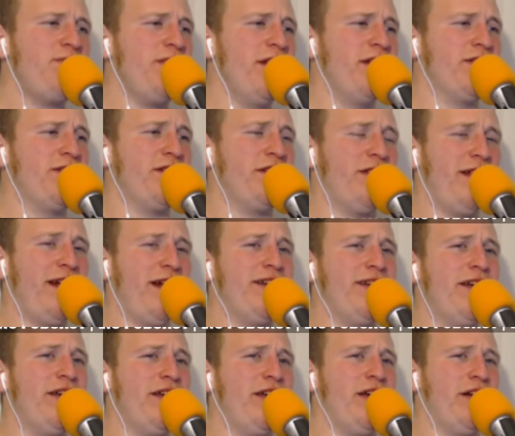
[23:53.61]
And the
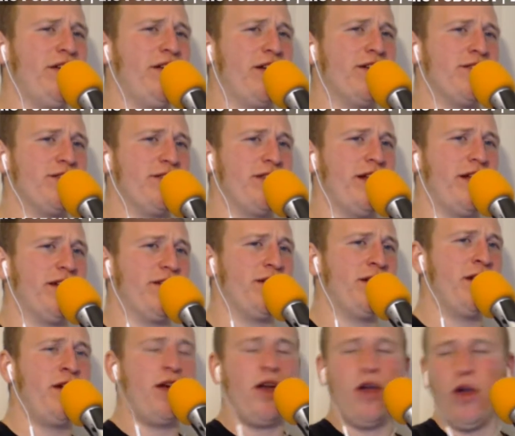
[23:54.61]
idea here is that
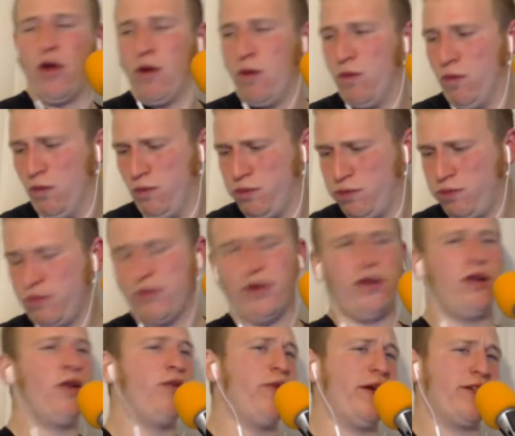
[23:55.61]

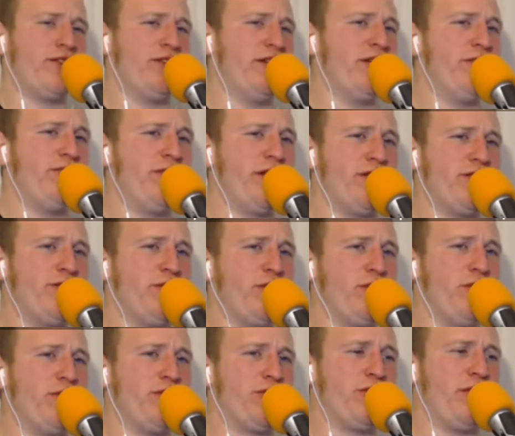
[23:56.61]
well, actually, define
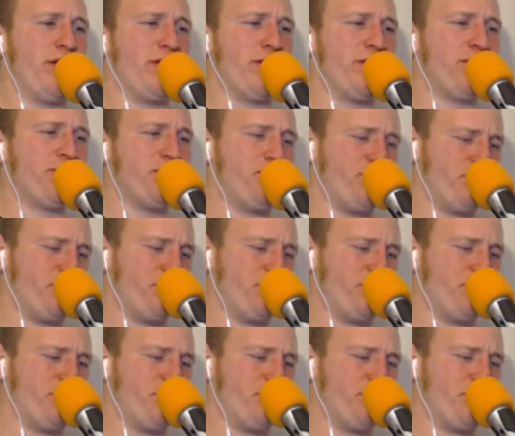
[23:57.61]
circle of trust.